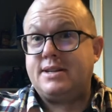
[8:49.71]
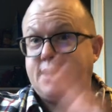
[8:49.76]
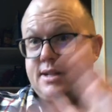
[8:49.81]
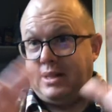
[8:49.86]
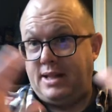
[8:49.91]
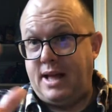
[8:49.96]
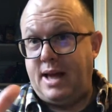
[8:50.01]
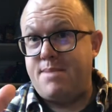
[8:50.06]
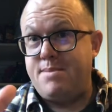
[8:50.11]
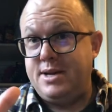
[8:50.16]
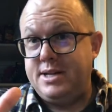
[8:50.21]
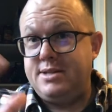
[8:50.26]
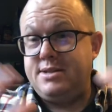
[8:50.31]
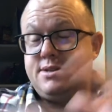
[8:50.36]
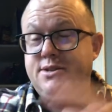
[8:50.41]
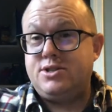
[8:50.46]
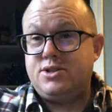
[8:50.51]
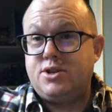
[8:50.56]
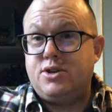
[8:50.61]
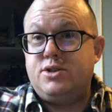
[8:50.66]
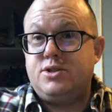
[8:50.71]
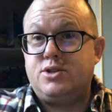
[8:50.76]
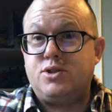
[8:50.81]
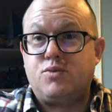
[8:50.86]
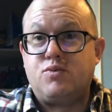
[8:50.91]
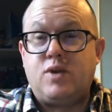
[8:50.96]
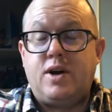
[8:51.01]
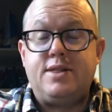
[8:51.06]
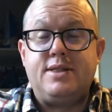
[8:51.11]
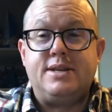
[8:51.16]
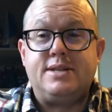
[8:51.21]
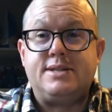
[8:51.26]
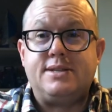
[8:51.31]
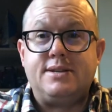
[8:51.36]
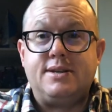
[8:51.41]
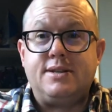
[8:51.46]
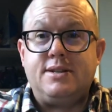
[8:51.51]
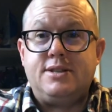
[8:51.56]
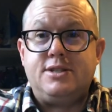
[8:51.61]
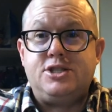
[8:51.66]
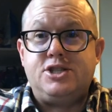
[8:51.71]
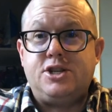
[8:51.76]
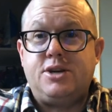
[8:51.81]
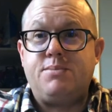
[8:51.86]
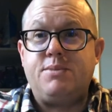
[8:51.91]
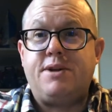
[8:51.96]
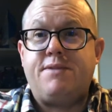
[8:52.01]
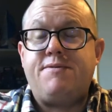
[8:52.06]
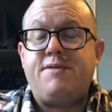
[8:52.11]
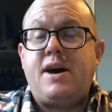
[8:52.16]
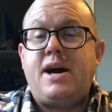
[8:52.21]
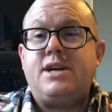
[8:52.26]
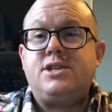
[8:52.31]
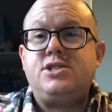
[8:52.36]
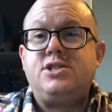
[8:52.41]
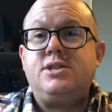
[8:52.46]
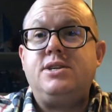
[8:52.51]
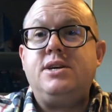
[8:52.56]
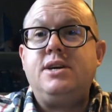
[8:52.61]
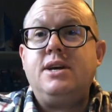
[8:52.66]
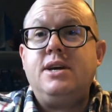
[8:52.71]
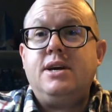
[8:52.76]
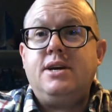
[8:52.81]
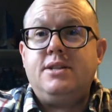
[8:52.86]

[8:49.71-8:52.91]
climate to run this in a legitimate fashion.